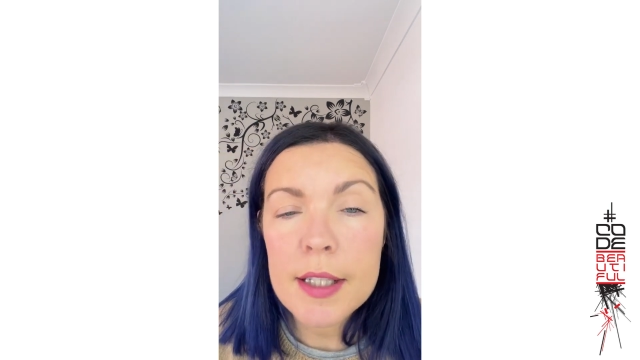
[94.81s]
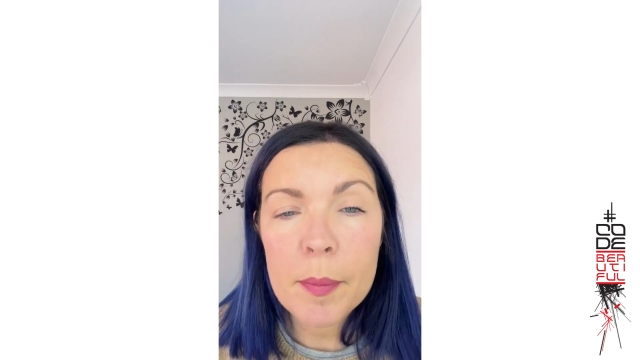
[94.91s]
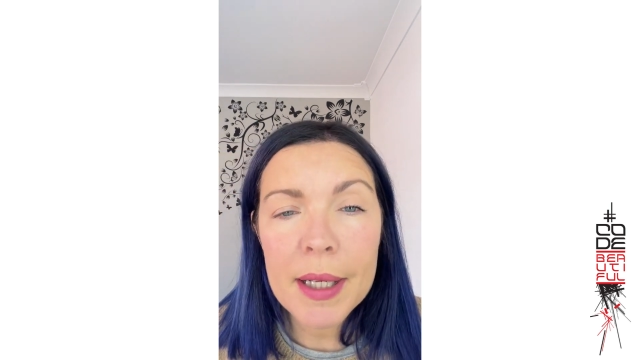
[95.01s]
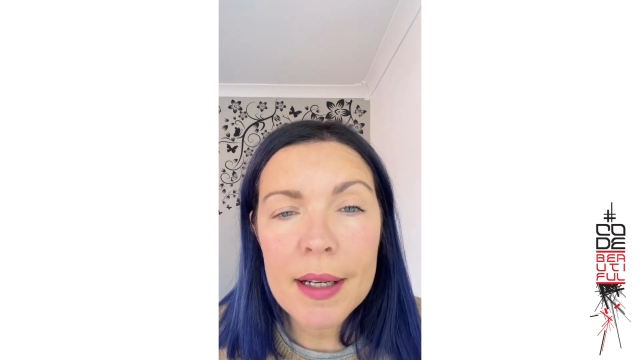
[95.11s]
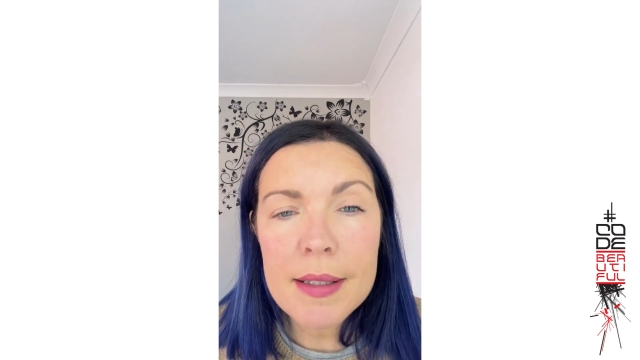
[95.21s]
I
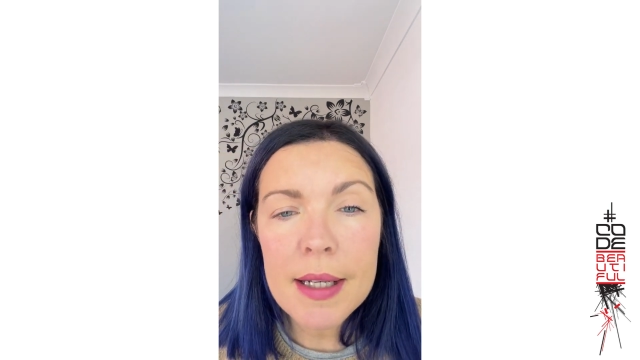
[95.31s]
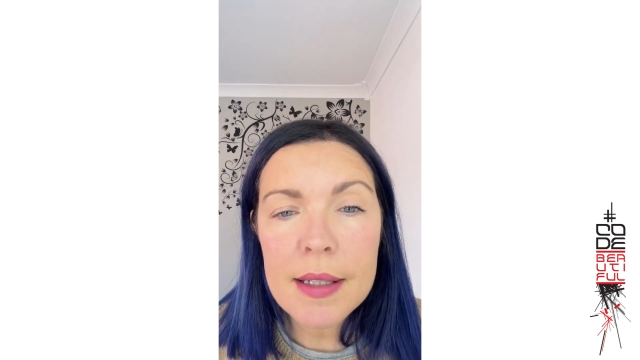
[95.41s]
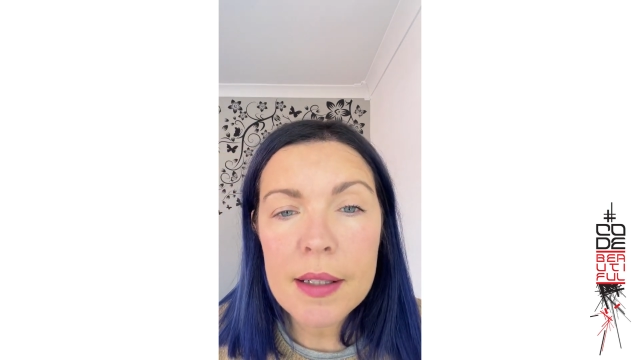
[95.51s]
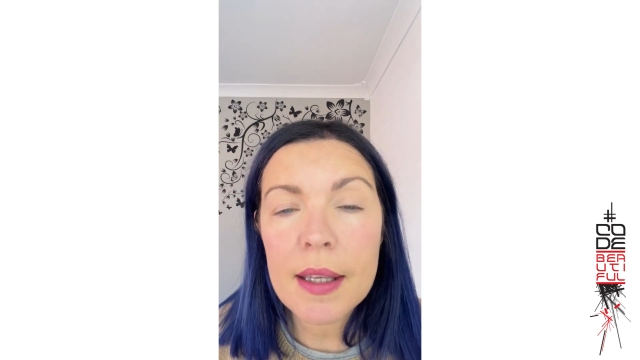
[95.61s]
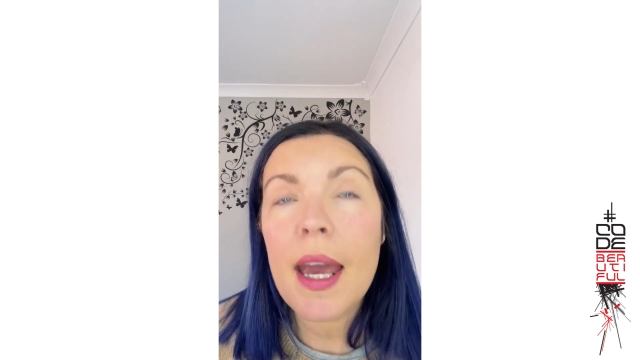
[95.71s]
mean, I
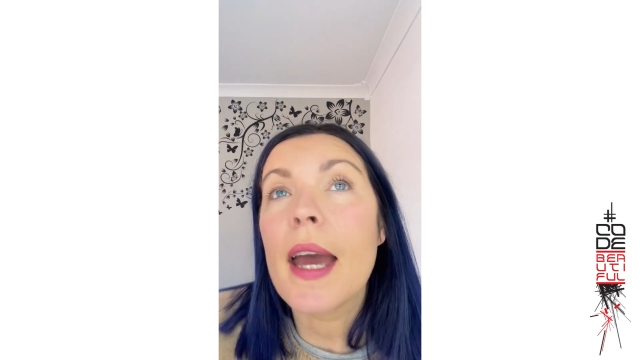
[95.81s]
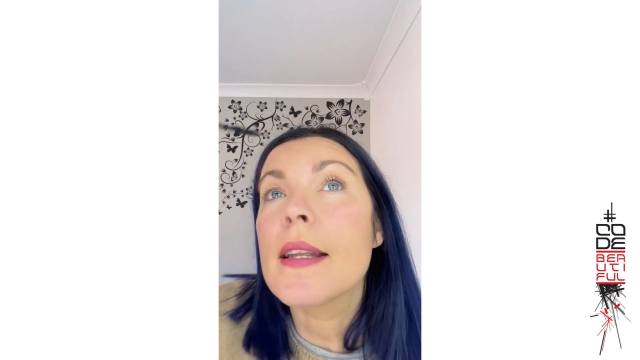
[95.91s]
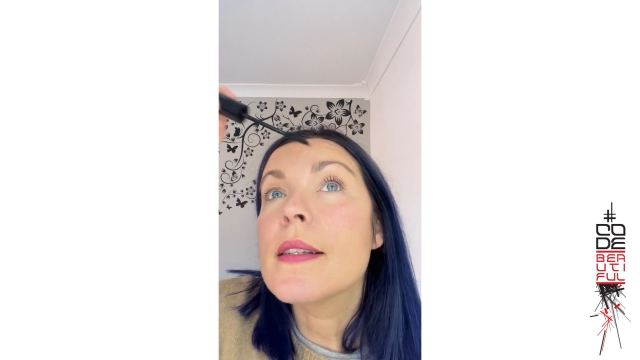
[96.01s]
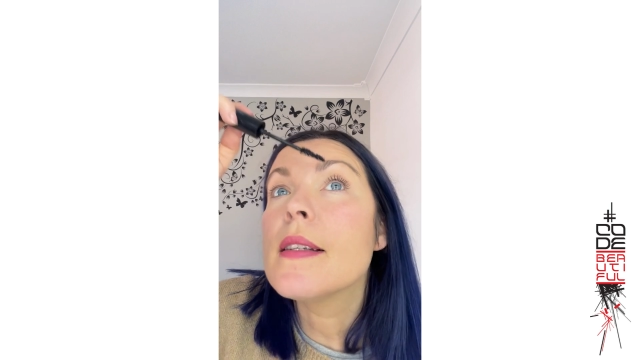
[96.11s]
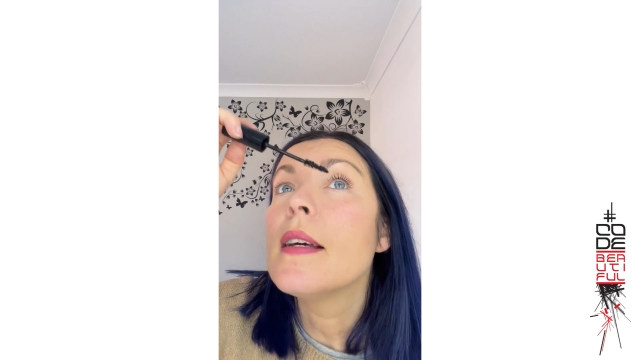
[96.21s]
did
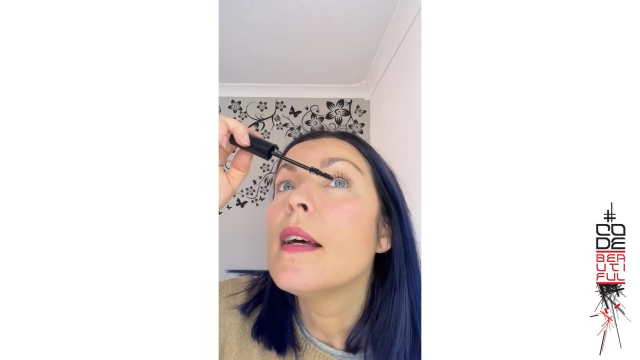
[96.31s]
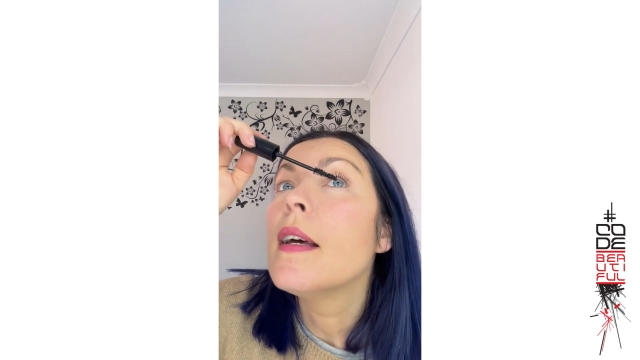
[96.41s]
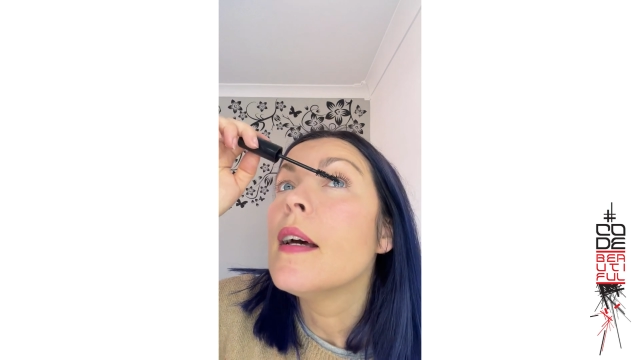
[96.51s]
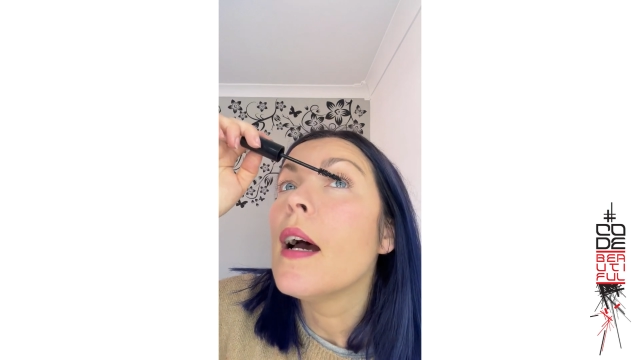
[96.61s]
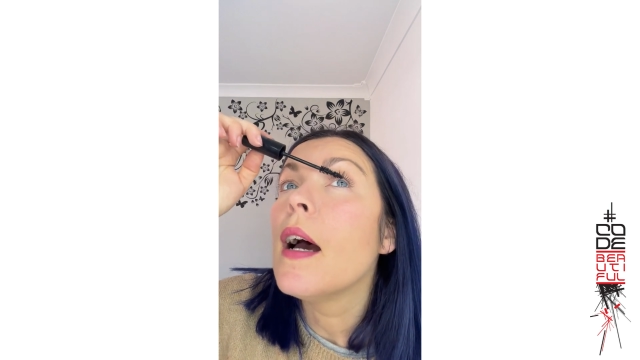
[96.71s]
get,
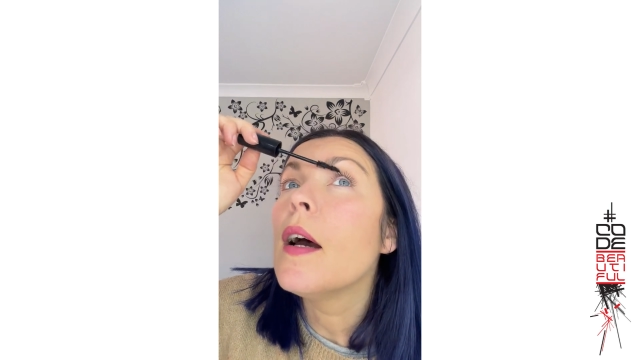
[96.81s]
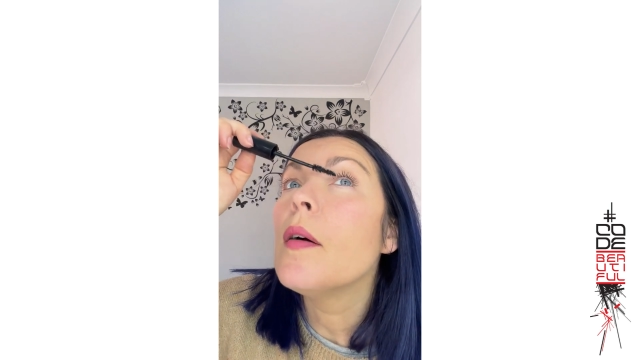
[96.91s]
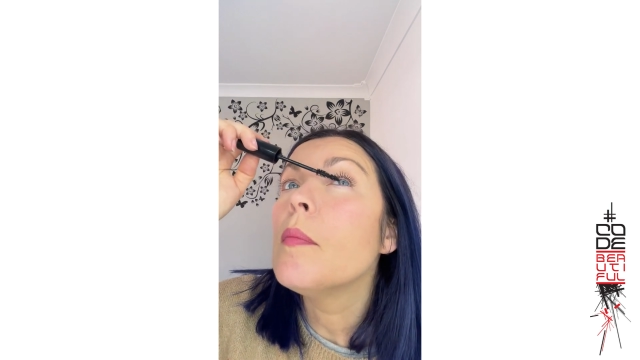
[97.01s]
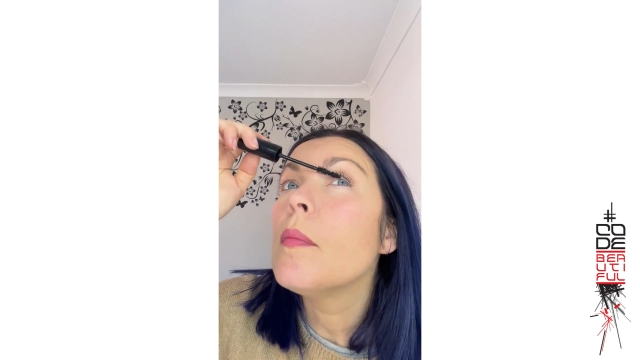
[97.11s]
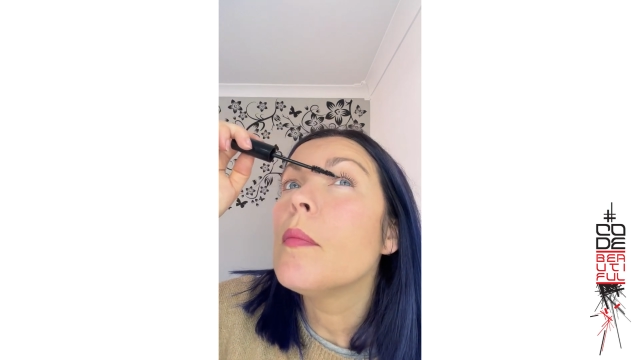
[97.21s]

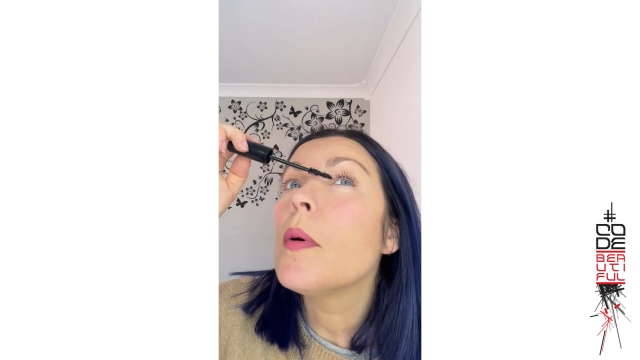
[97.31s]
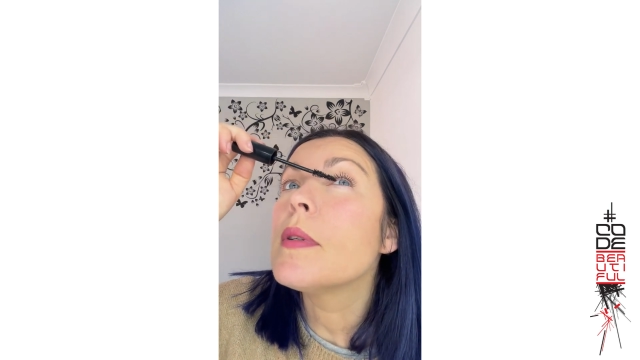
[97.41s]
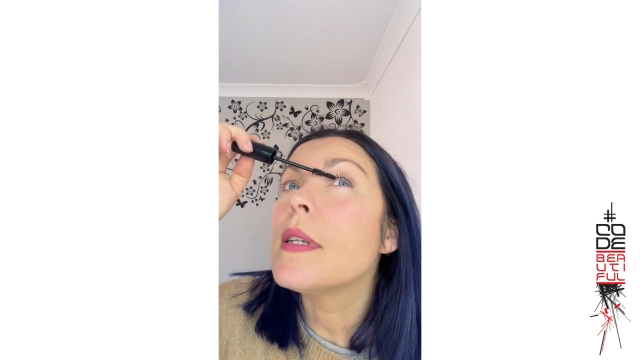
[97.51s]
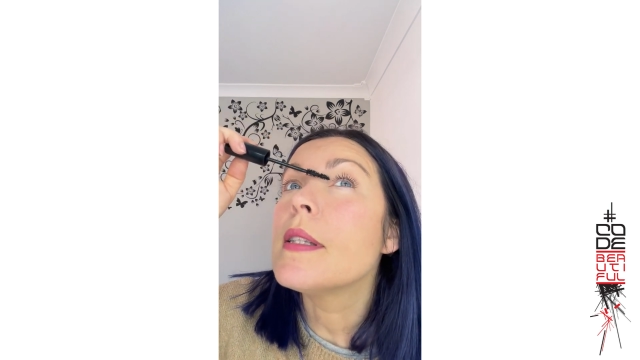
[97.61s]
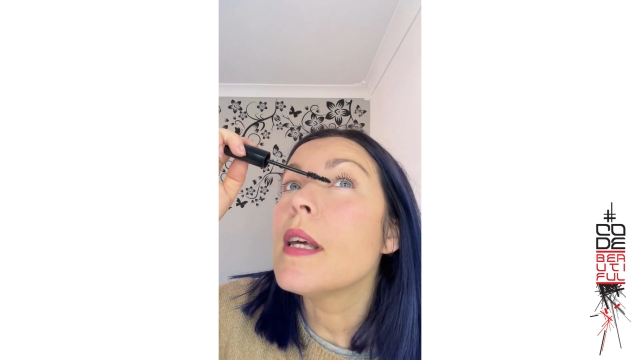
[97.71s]

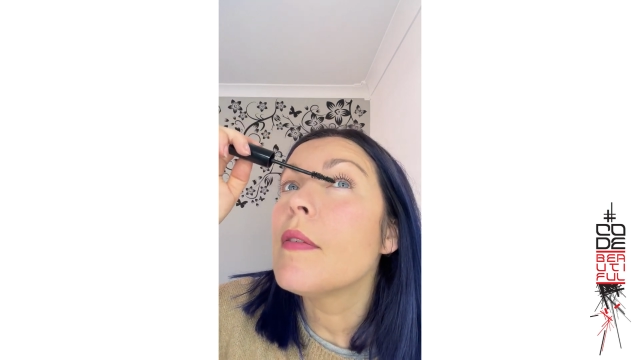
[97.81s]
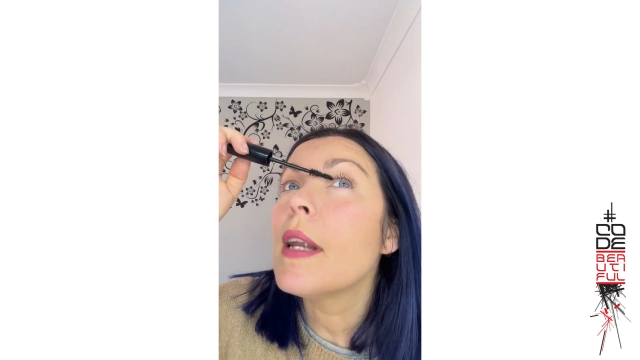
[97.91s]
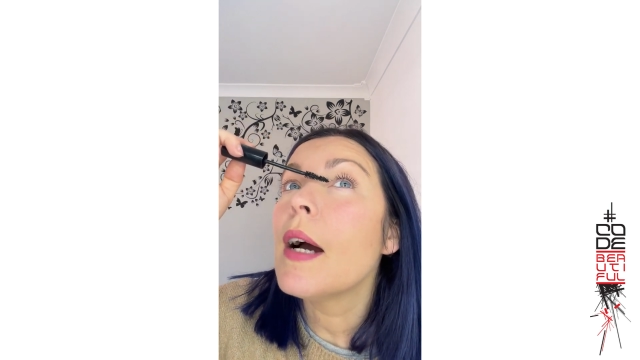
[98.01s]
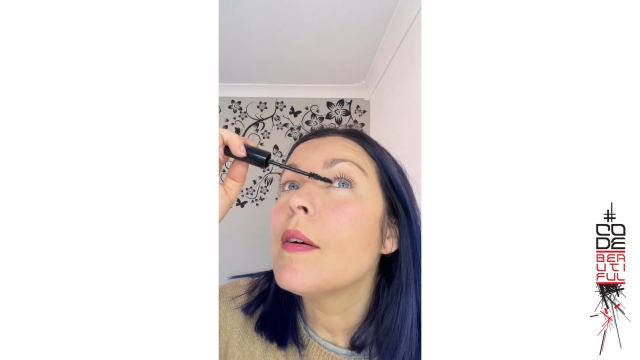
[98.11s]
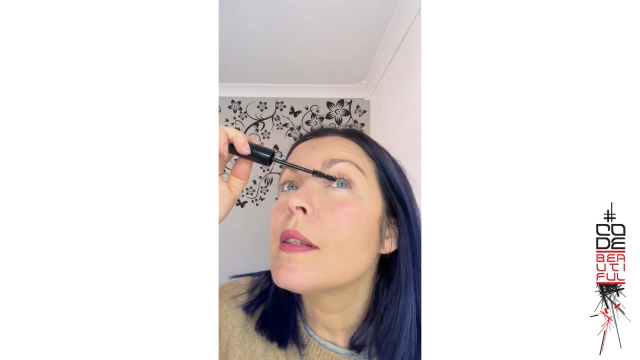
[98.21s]
7
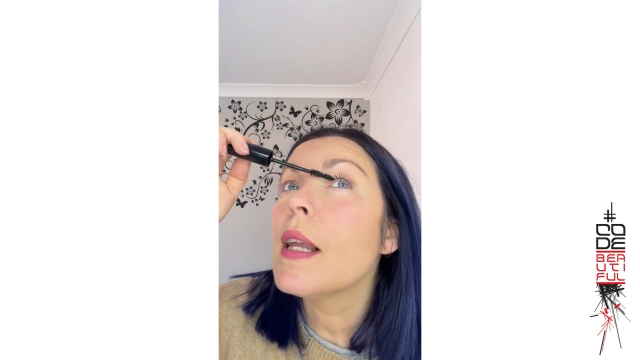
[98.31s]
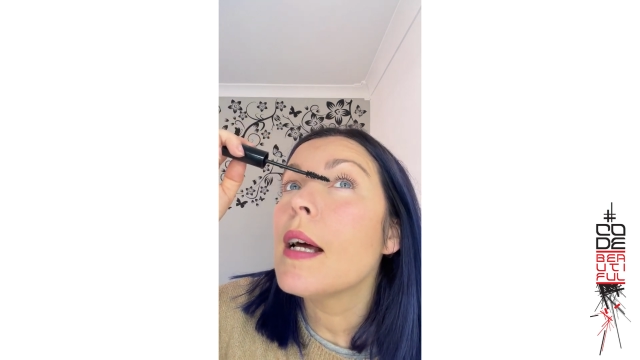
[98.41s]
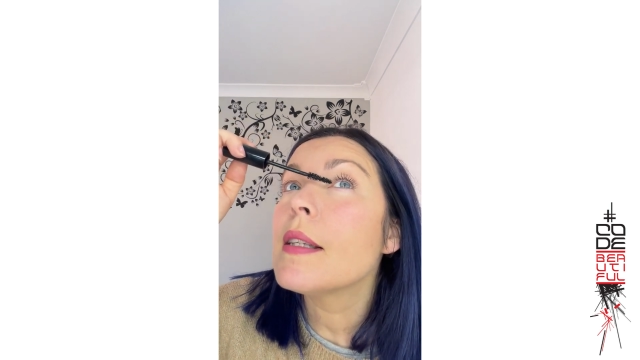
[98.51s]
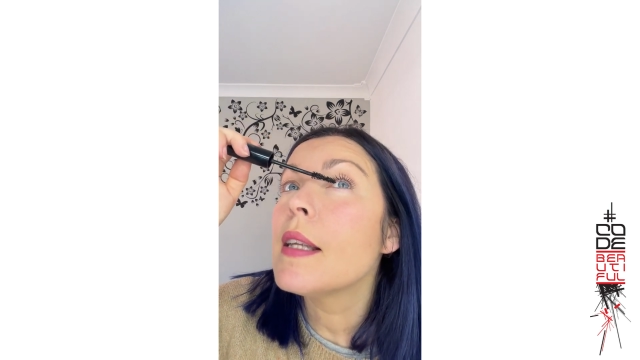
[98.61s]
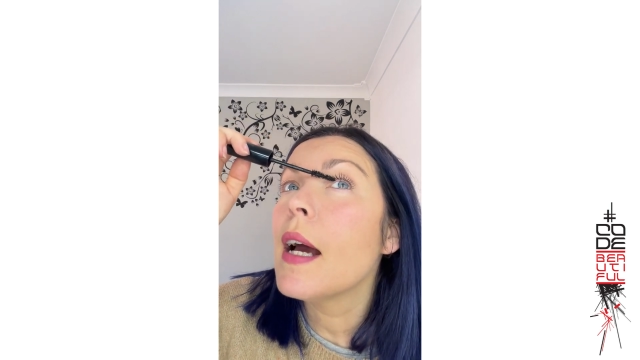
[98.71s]
hours
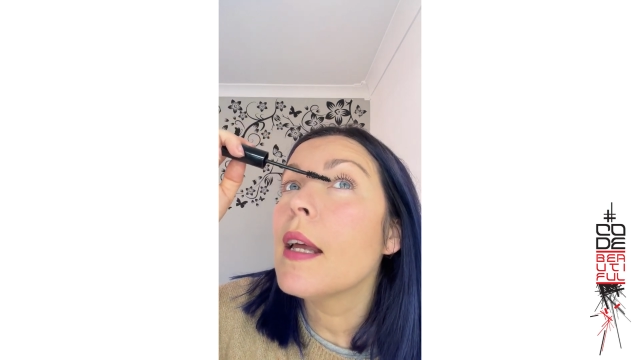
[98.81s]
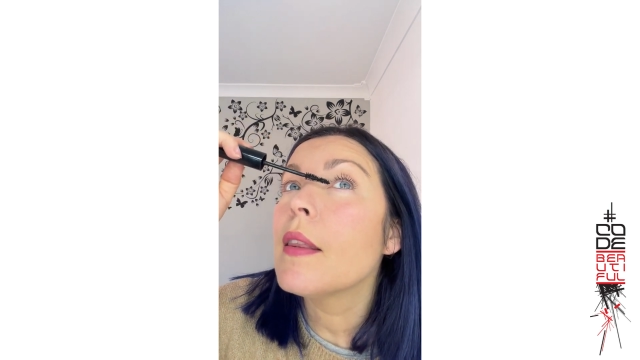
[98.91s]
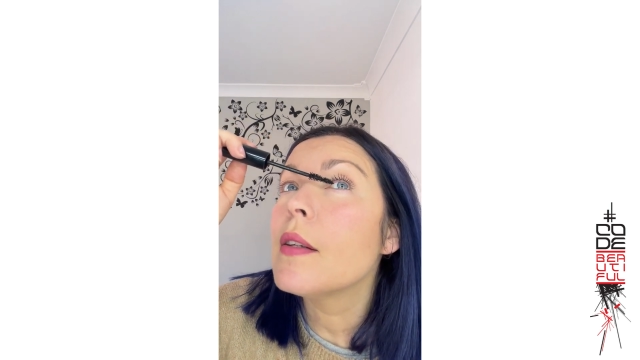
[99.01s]
last night.